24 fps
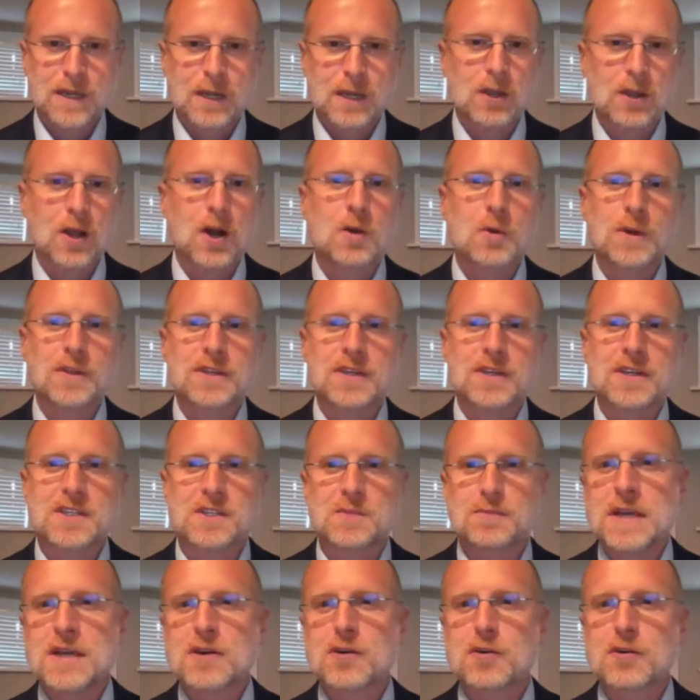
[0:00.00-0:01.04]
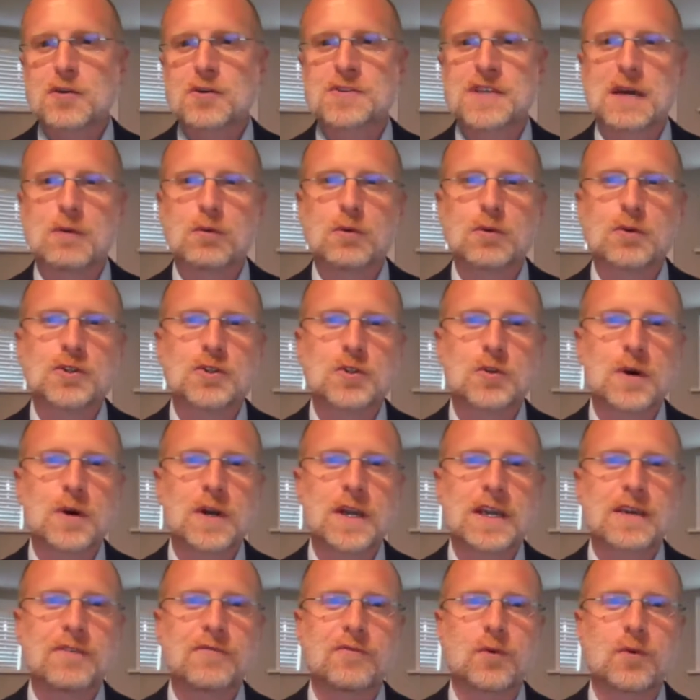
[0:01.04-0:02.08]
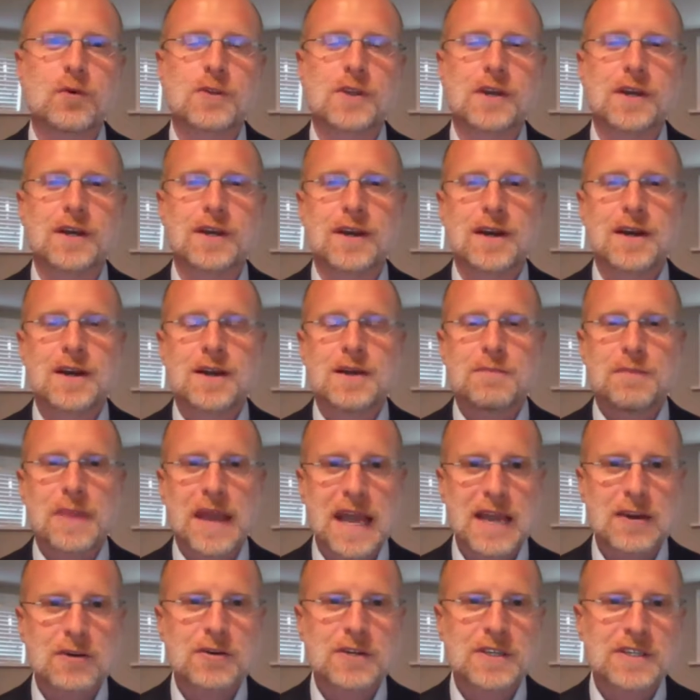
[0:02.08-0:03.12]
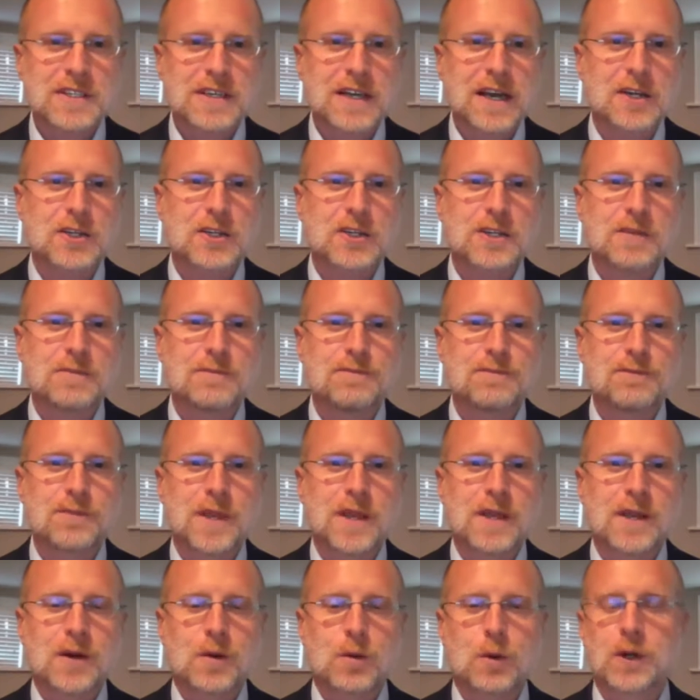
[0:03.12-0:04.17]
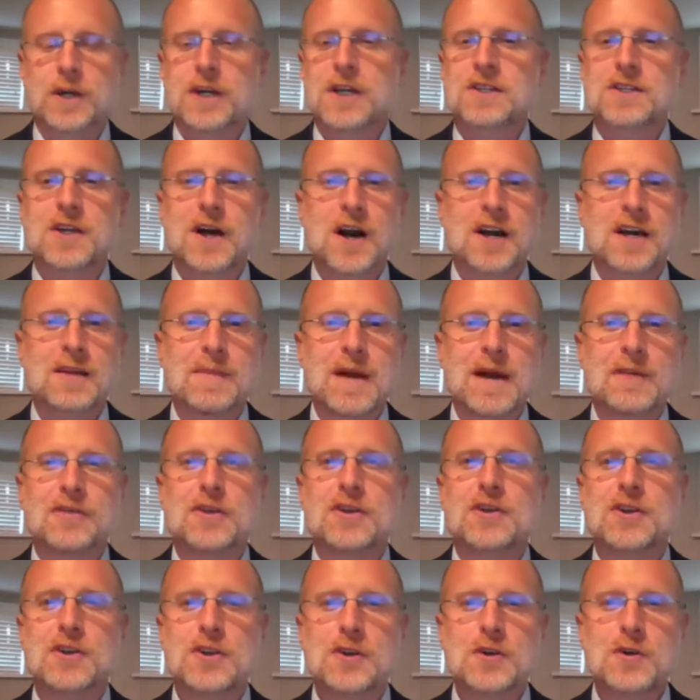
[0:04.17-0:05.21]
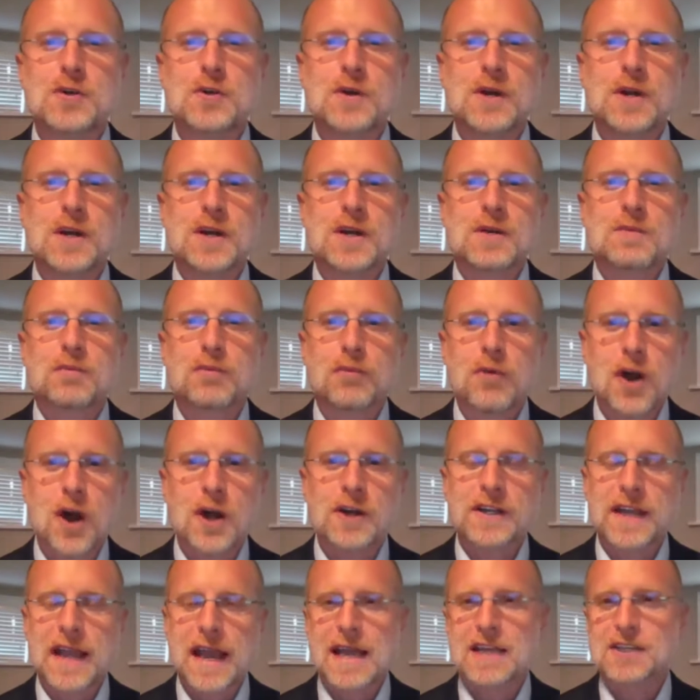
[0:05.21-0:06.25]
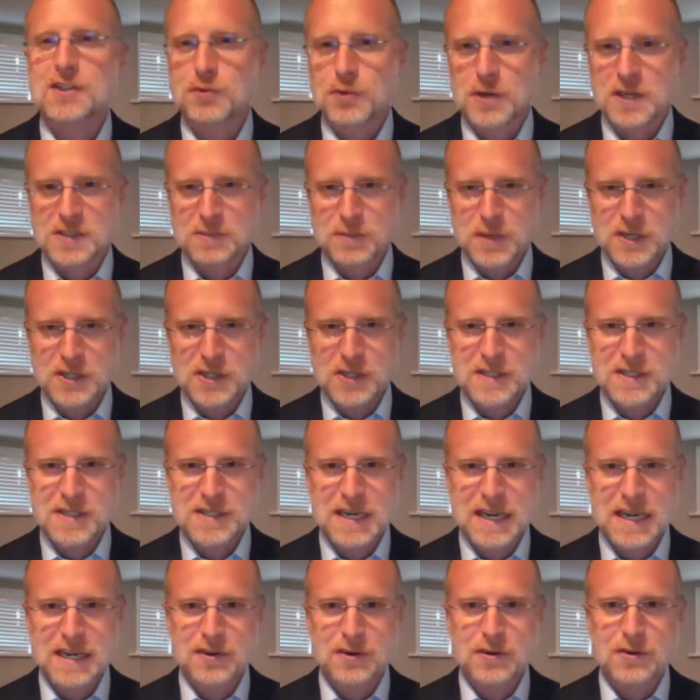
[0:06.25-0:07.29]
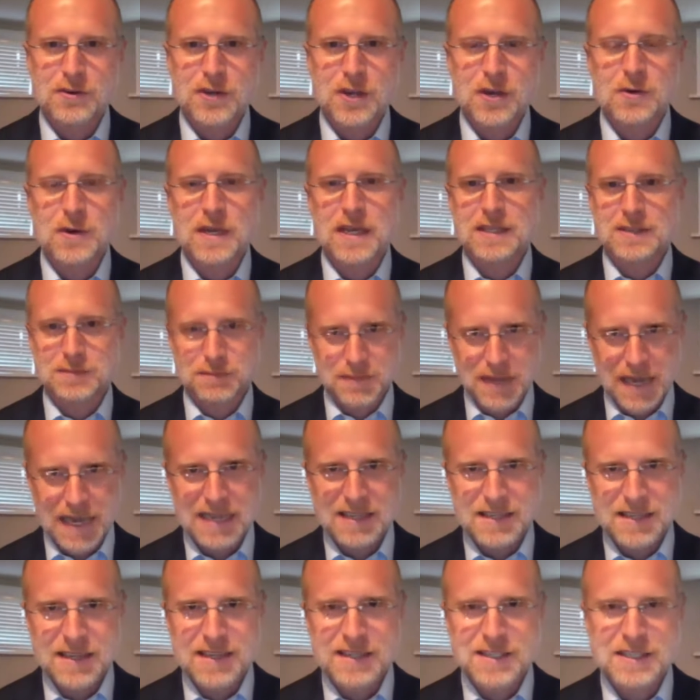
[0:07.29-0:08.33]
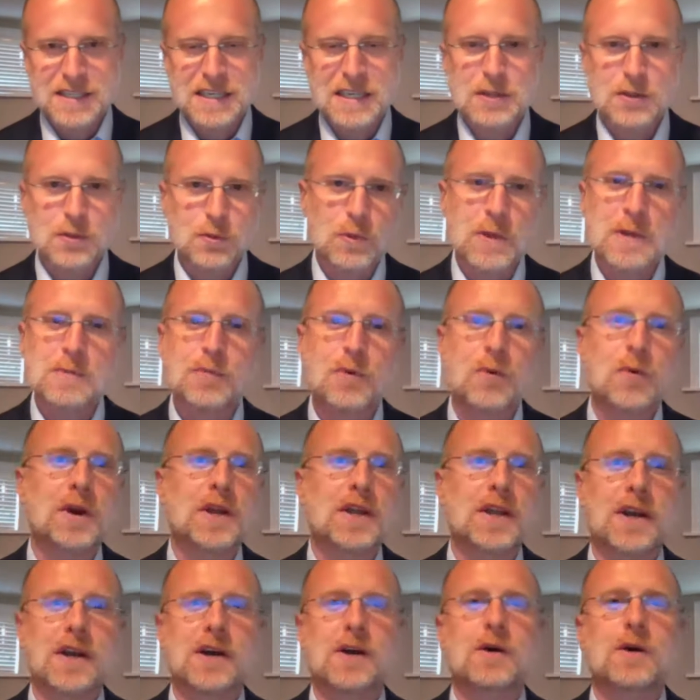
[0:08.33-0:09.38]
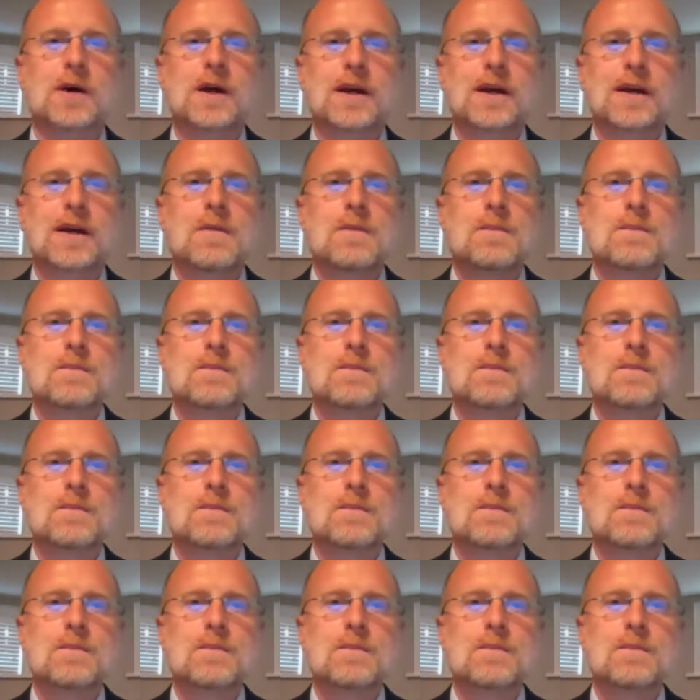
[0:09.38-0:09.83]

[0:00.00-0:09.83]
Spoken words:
Along with the speakers that will join for the panel discussion, we're going to talk about the new broadcast transmission standard known as ATSC 3.0